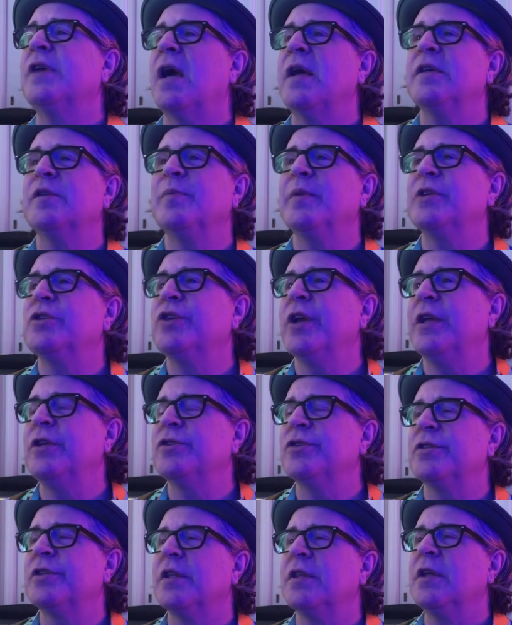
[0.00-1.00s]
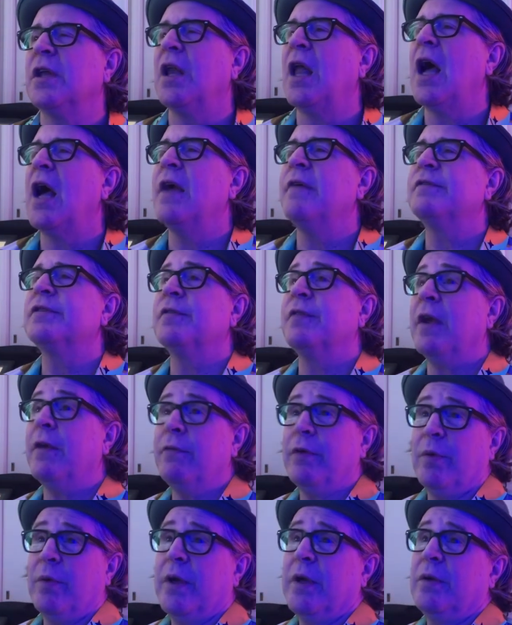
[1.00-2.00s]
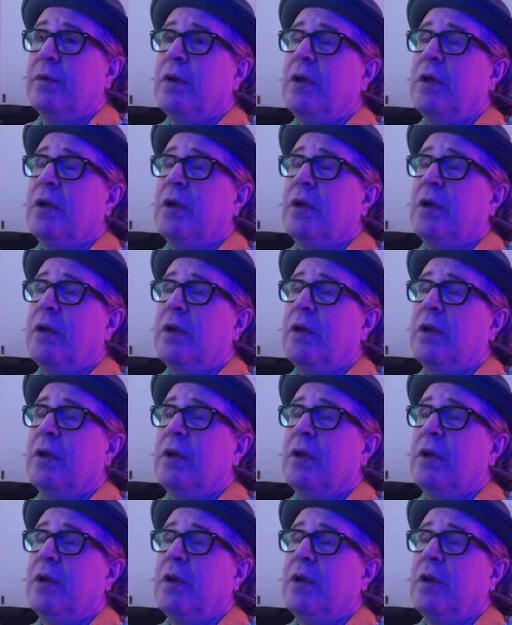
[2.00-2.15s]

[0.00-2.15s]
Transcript: seismic changes in the lives of everyone,